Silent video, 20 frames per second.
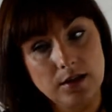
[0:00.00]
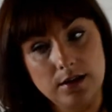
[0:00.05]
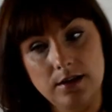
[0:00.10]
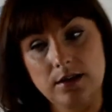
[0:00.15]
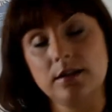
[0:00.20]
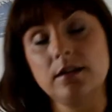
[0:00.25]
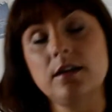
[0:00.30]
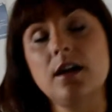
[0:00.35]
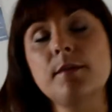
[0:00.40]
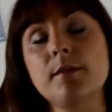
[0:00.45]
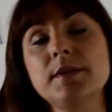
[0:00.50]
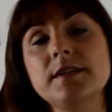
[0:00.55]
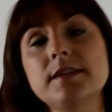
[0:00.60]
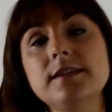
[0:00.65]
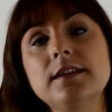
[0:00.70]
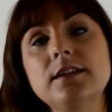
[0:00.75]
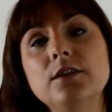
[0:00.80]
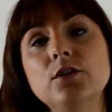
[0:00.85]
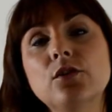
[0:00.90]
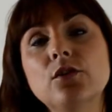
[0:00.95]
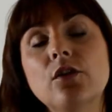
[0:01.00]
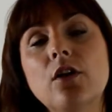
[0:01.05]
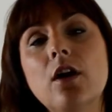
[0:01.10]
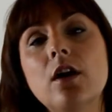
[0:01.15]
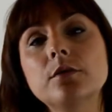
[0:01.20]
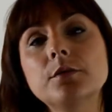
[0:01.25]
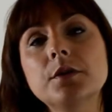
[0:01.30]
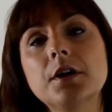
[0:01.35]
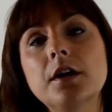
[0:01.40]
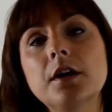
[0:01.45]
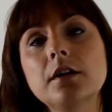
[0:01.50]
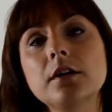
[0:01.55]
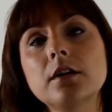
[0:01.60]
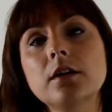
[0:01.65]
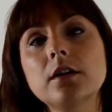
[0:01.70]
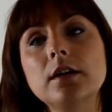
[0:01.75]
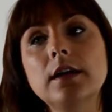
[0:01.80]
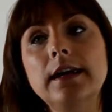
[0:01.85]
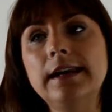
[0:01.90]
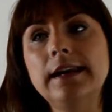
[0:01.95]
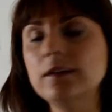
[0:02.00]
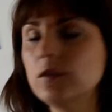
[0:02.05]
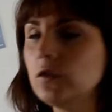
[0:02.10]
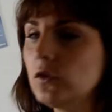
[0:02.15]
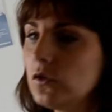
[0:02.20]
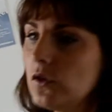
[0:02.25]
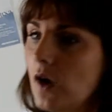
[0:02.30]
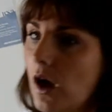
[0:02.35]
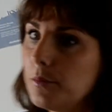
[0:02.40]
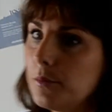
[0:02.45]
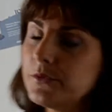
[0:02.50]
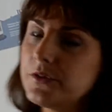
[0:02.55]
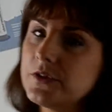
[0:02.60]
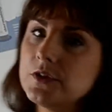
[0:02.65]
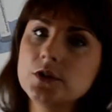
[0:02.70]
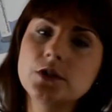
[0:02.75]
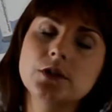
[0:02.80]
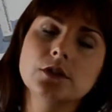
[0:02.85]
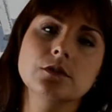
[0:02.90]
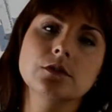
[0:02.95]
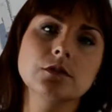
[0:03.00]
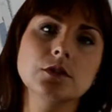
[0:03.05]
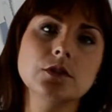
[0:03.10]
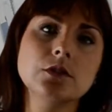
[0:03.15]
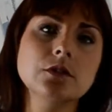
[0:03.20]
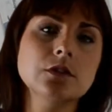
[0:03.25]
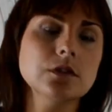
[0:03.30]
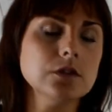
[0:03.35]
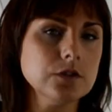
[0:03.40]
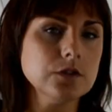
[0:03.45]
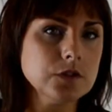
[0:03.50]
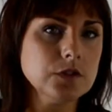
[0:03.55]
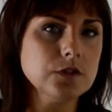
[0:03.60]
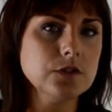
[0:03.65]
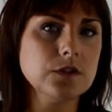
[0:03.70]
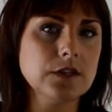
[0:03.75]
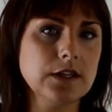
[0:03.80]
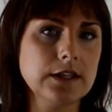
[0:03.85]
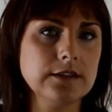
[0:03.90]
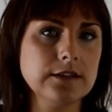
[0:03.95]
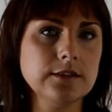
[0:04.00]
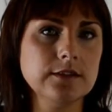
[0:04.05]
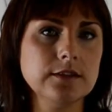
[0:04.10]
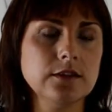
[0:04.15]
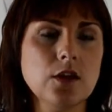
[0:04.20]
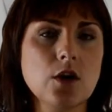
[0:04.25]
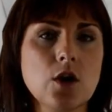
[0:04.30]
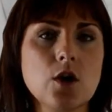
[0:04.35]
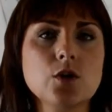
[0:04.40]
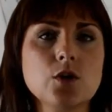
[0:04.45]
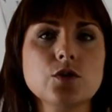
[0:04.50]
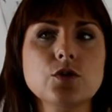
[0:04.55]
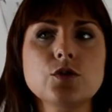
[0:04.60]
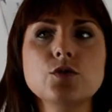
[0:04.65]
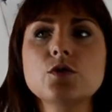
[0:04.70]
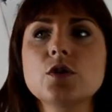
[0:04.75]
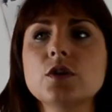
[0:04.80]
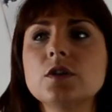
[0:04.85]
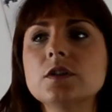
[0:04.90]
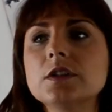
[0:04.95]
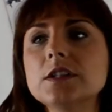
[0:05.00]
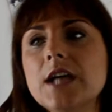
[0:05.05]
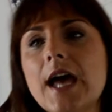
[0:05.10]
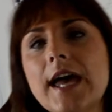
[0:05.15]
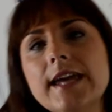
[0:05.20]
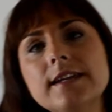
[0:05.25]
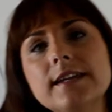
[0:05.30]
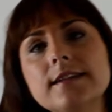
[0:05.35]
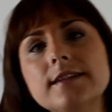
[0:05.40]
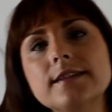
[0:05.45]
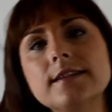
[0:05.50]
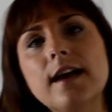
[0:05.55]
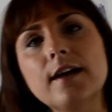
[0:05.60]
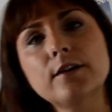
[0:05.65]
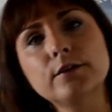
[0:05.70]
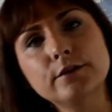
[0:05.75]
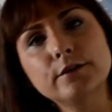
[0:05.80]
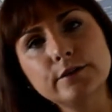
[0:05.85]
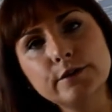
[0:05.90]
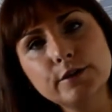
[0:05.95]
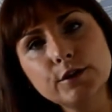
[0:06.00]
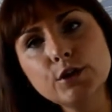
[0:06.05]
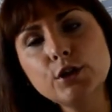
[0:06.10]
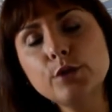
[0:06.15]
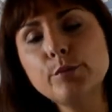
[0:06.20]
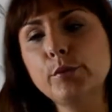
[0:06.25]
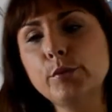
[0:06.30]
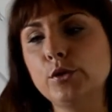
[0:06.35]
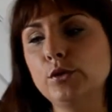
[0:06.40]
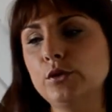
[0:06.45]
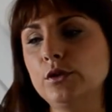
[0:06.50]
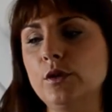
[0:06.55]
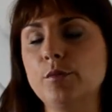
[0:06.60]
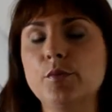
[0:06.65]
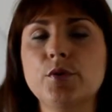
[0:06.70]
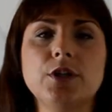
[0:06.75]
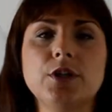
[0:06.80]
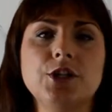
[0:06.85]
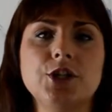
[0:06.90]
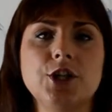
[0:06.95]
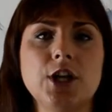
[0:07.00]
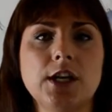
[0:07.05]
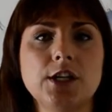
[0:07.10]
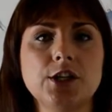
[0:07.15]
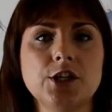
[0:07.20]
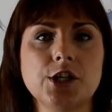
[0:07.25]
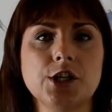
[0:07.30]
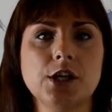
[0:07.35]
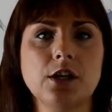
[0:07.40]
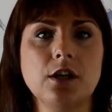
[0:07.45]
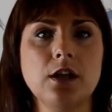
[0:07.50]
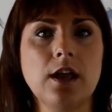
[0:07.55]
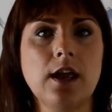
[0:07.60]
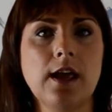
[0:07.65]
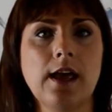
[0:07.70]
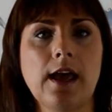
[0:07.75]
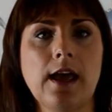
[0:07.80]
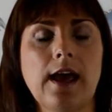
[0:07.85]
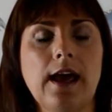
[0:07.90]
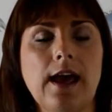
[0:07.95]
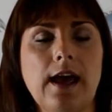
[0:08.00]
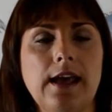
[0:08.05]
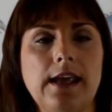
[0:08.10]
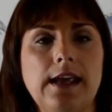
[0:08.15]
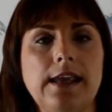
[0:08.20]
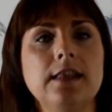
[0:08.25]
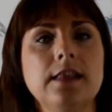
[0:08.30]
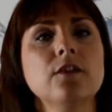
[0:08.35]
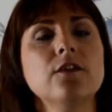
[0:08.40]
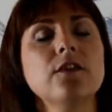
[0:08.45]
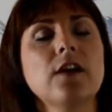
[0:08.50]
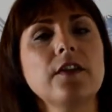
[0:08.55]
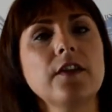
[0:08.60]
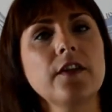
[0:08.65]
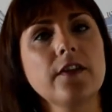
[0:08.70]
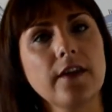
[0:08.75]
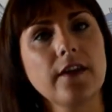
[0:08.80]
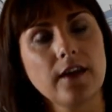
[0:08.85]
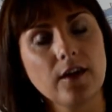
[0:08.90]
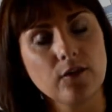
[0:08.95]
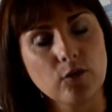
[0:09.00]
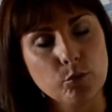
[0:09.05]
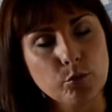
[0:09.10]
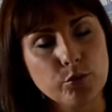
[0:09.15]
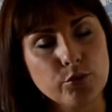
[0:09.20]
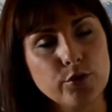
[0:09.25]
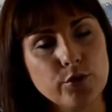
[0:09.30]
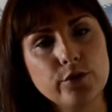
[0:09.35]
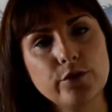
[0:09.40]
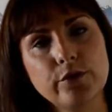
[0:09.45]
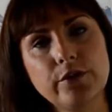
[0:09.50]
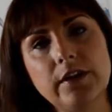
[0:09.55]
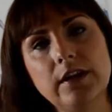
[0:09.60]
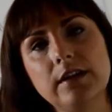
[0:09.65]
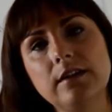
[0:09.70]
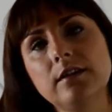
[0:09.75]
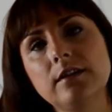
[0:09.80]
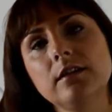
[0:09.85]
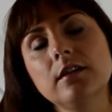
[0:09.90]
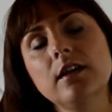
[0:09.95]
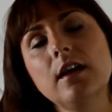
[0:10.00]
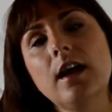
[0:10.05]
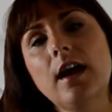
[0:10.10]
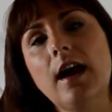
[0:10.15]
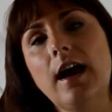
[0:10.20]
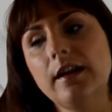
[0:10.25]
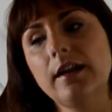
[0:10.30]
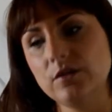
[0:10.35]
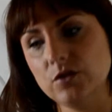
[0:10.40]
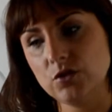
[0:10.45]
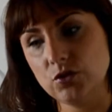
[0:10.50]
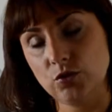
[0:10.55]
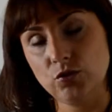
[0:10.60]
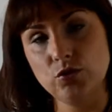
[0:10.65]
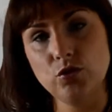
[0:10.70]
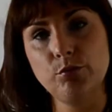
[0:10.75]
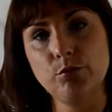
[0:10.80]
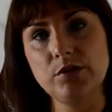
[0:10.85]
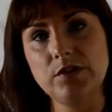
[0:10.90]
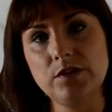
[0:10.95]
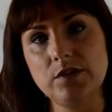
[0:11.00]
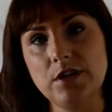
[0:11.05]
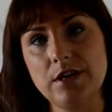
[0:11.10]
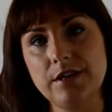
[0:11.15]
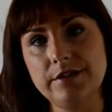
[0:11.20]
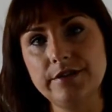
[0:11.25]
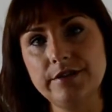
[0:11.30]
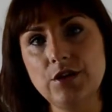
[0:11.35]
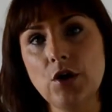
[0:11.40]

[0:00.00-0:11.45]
come and seen your artwork, it's up to you. You can do two things. You can take their verbal appreciation in the fact that they have approved it and your job is done,